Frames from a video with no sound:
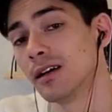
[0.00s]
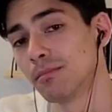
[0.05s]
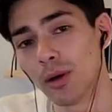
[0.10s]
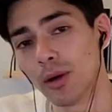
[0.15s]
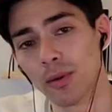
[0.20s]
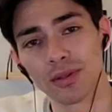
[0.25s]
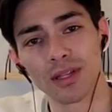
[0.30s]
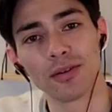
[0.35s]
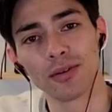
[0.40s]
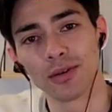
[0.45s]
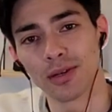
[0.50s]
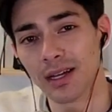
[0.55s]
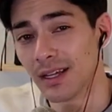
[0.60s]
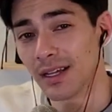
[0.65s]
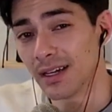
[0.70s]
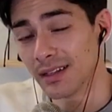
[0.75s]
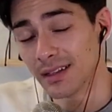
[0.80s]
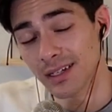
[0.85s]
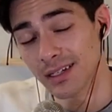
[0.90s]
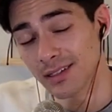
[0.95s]
But without
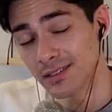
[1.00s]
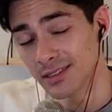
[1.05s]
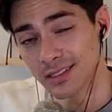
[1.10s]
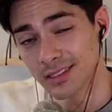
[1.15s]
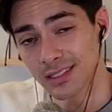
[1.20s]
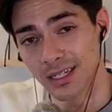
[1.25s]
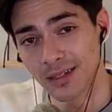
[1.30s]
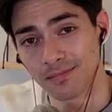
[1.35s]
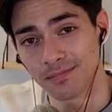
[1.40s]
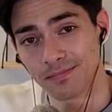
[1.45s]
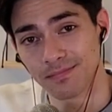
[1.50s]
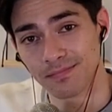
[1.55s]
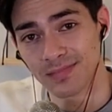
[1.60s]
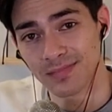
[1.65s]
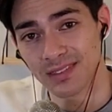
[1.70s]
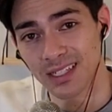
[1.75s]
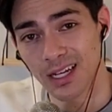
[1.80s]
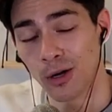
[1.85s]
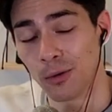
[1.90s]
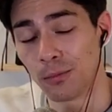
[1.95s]
anything else to say,
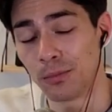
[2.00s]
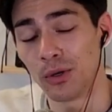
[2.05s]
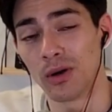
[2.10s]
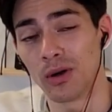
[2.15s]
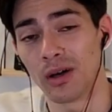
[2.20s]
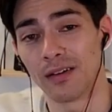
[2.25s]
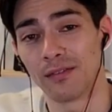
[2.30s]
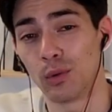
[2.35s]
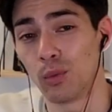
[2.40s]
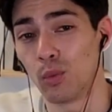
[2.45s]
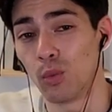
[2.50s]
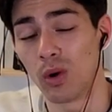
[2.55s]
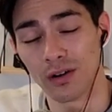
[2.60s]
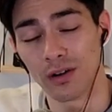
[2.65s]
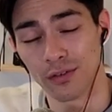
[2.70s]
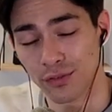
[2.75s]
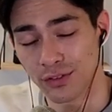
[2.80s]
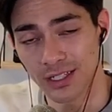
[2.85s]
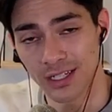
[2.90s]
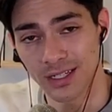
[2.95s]
I hope you all have a
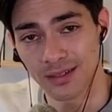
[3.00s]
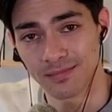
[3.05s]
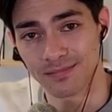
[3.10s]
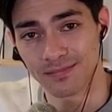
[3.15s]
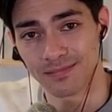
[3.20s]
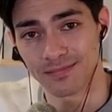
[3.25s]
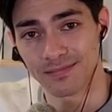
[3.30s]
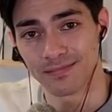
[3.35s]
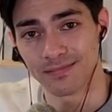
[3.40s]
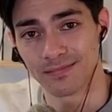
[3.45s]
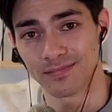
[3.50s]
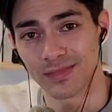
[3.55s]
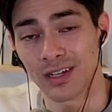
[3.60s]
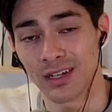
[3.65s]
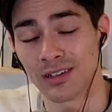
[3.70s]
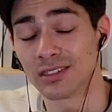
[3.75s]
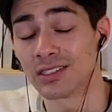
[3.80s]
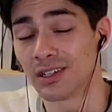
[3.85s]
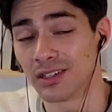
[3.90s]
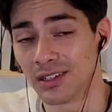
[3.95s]
wonderful day, and
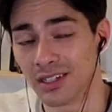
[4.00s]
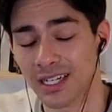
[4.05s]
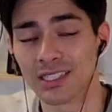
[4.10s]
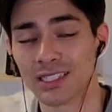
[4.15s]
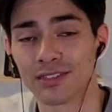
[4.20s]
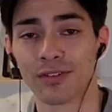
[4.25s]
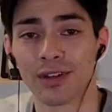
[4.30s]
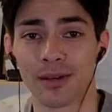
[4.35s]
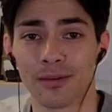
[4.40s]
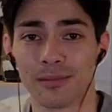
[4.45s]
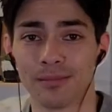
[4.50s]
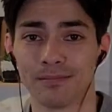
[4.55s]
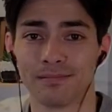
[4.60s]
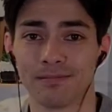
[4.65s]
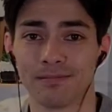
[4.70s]
I'll see you on the next video.